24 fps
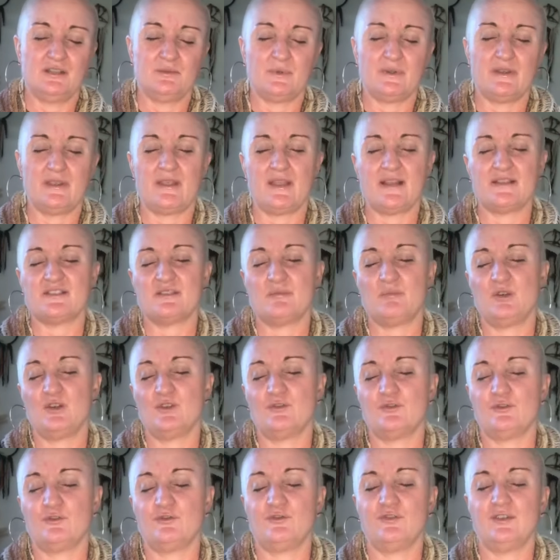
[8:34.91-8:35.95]
whether that's a
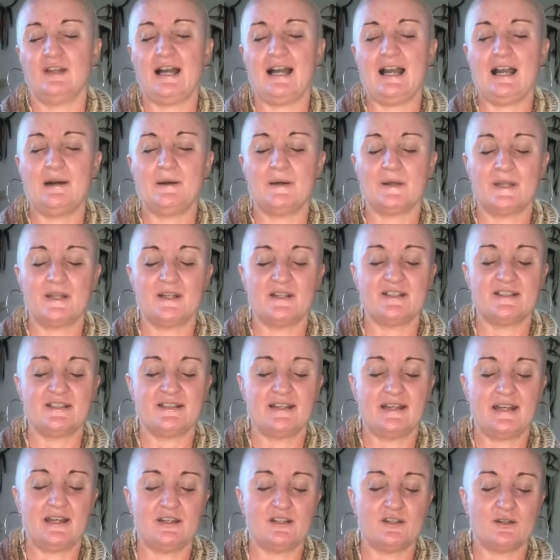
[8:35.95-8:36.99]
beautiful flower that is
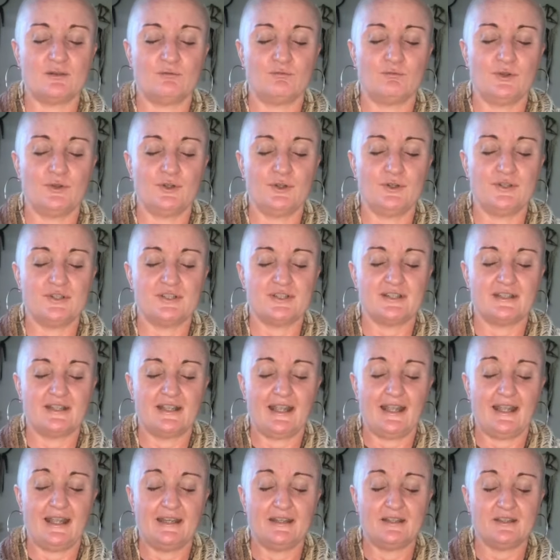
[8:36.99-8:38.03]
sitting to root
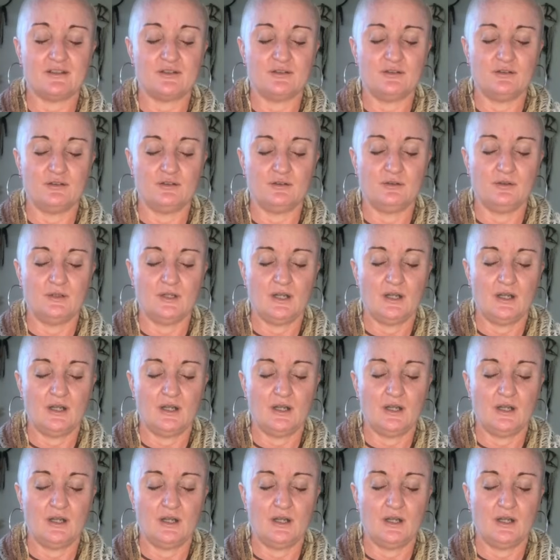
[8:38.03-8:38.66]
and to